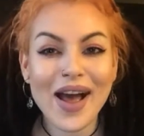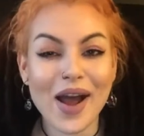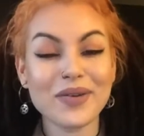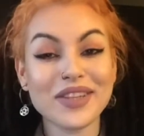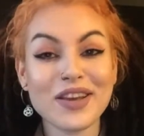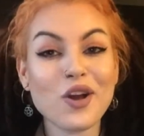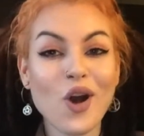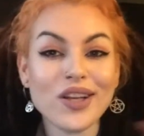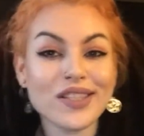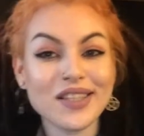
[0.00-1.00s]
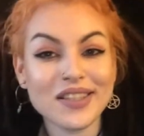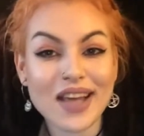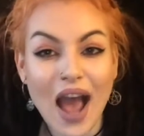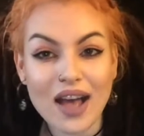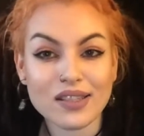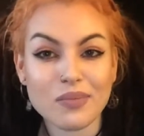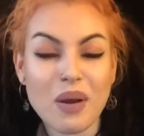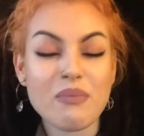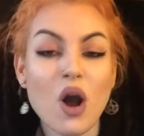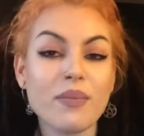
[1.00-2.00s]
I would like constantly ask
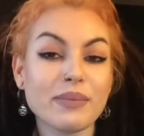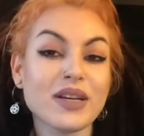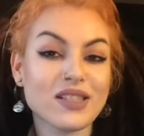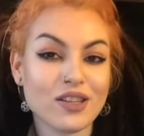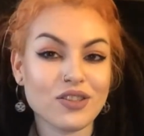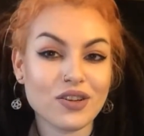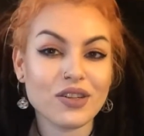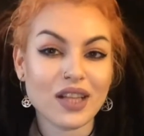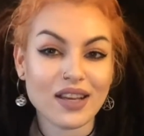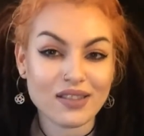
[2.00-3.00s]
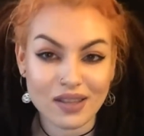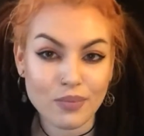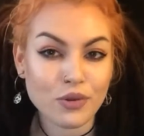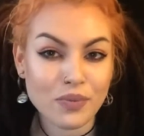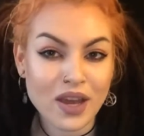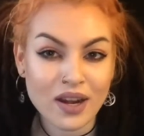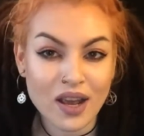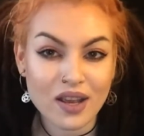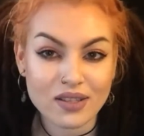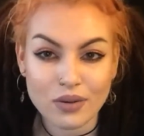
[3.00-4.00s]
my mom and my sister to like sleep with me at
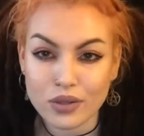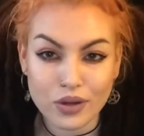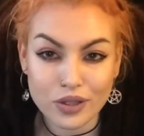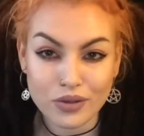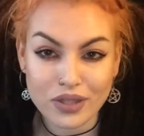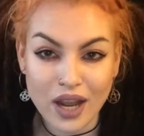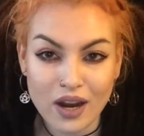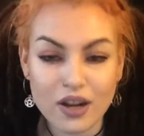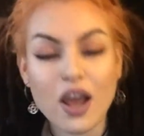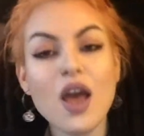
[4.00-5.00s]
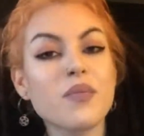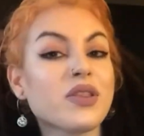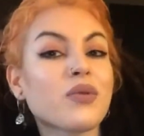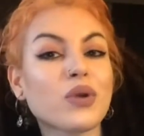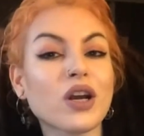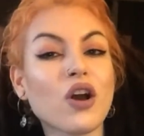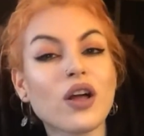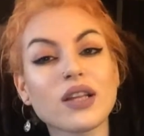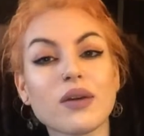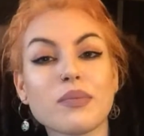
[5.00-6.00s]
night because I was always too scared. But then when I
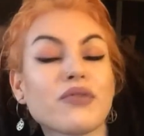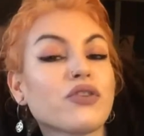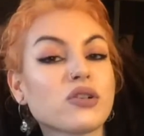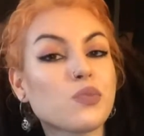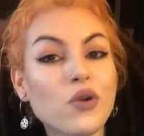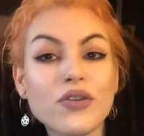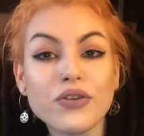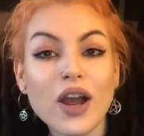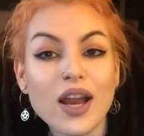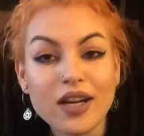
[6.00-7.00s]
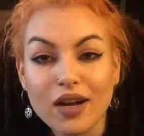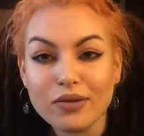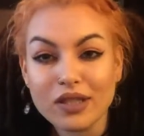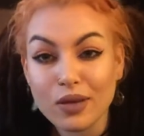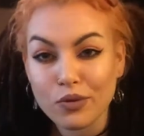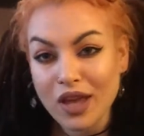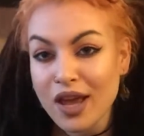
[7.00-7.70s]
got like my first boyfriend and I would sleep with